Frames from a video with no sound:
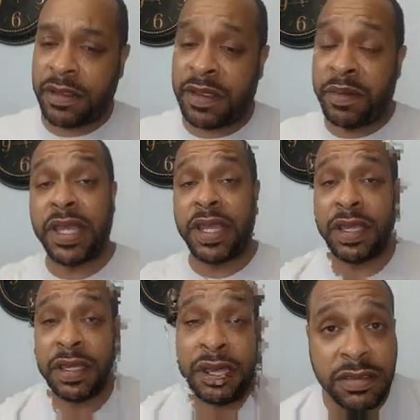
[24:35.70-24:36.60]
to
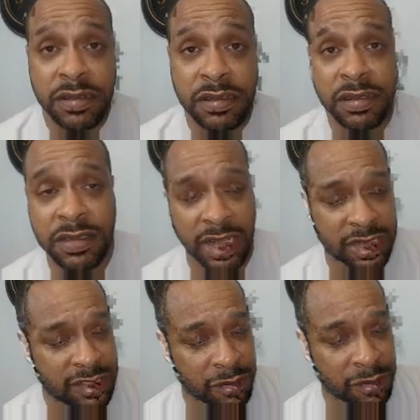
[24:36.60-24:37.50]
me, and I
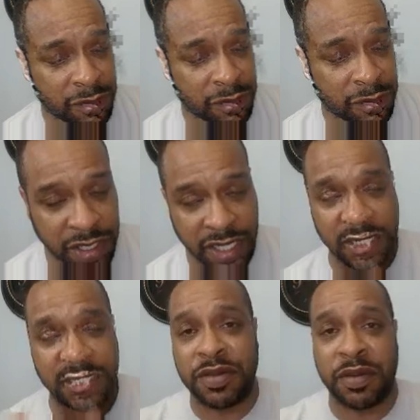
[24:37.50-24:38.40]
can say whatever I want, I don't
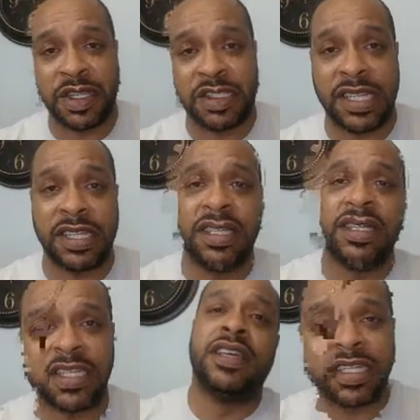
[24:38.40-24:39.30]
care less what anybody say,
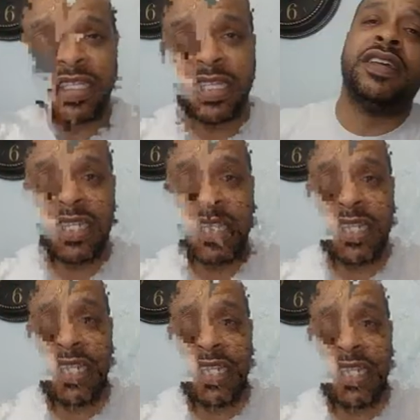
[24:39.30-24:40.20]

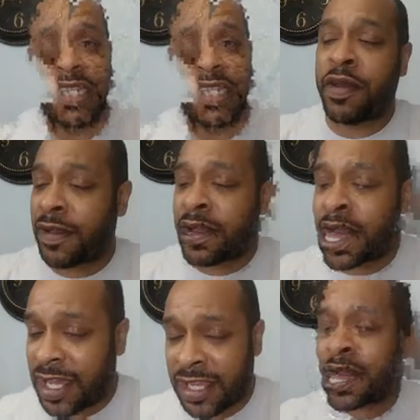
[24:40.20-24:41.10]
when you have
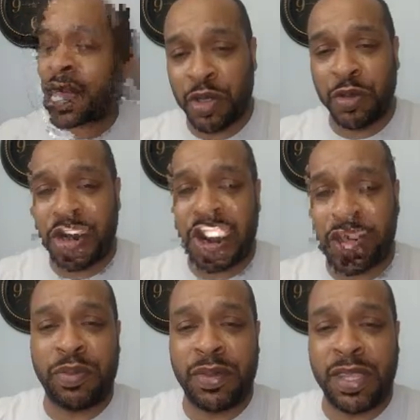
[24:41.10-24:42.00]
God so
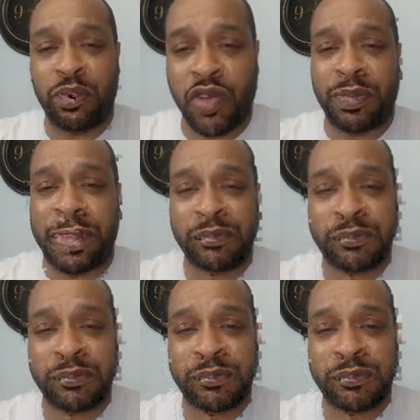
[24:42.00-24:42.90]
deep in your heart
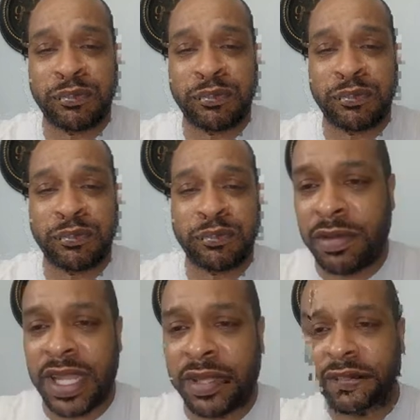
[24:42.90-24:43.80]
and soul in your
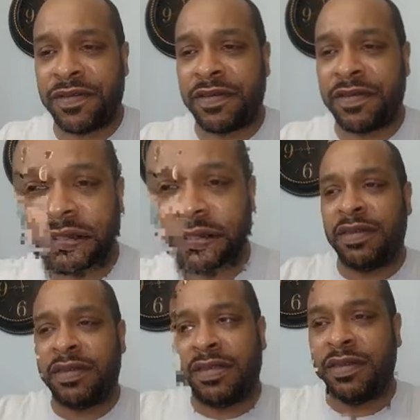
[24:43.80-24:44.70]
life,
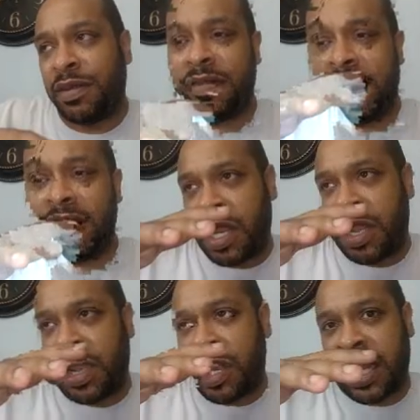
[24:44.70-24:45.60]

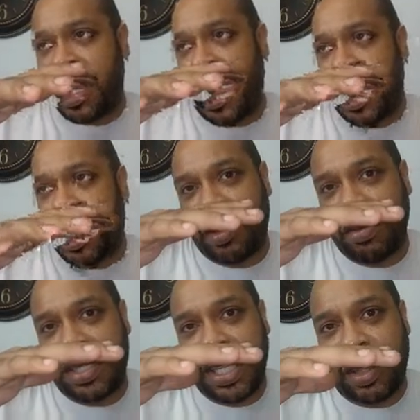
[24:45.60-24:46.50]
and that, and
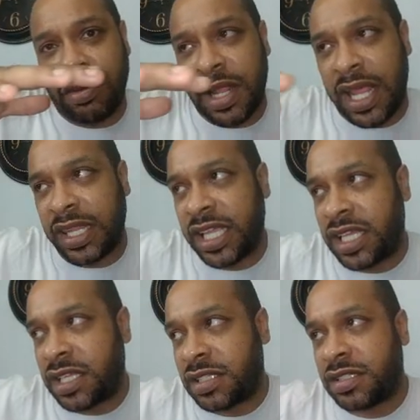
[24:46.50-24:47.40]
you see through that
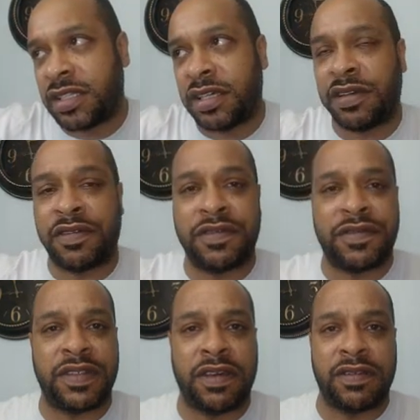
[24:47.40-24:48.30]
lens
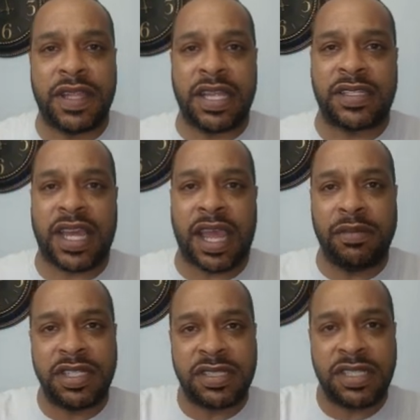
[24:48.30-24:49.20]
of that
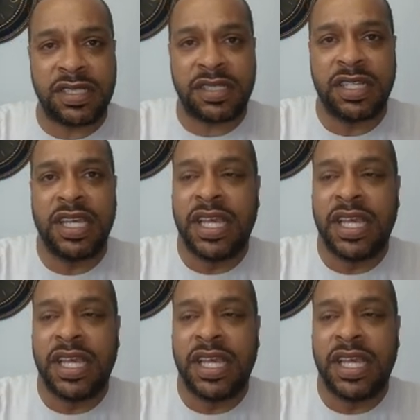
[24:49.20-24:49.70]
timelessness,